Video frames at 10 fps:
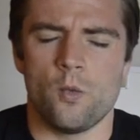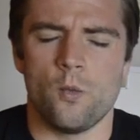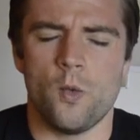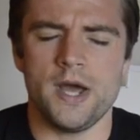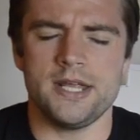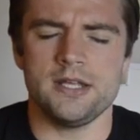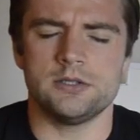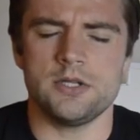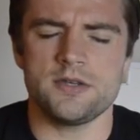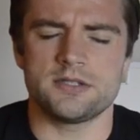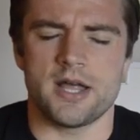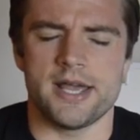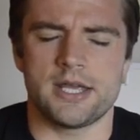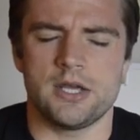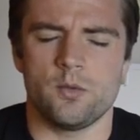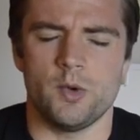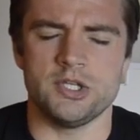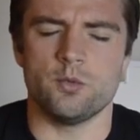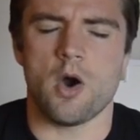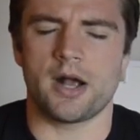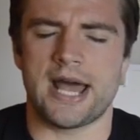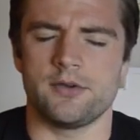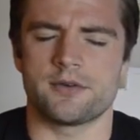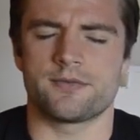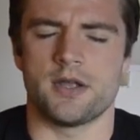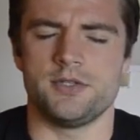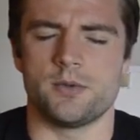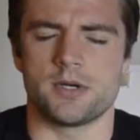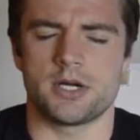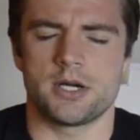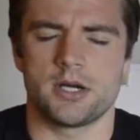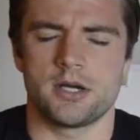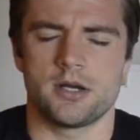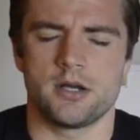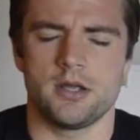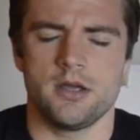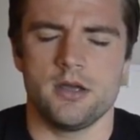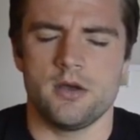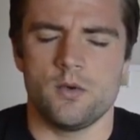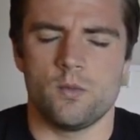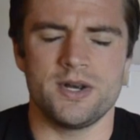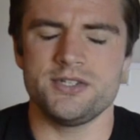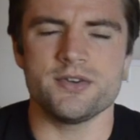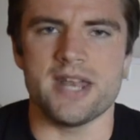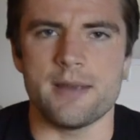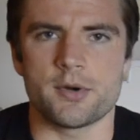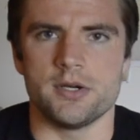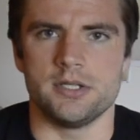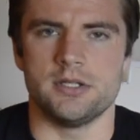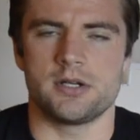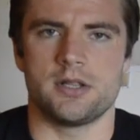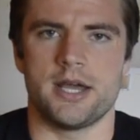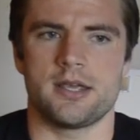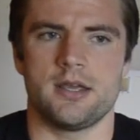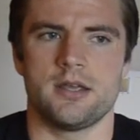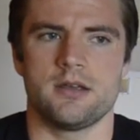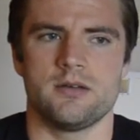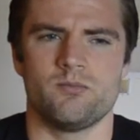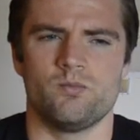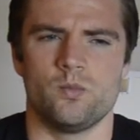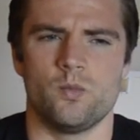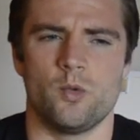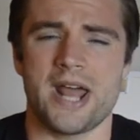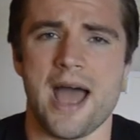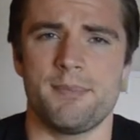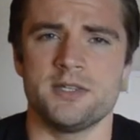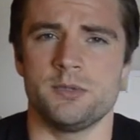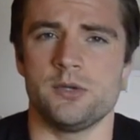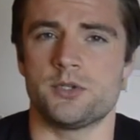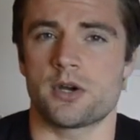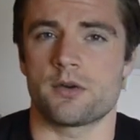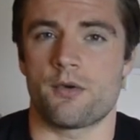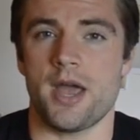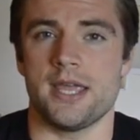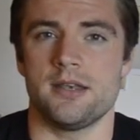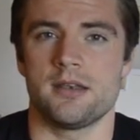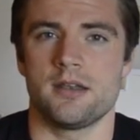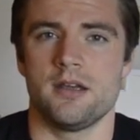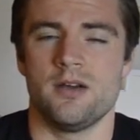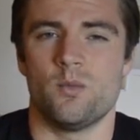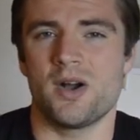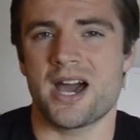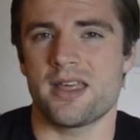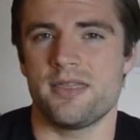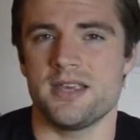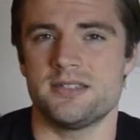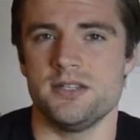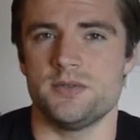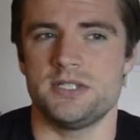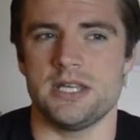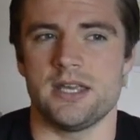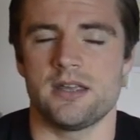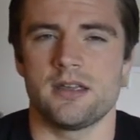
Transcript: what it looks like when you walk out your front door. What does your neighborhood look like? What happens when you turn right? What kind of things do you see?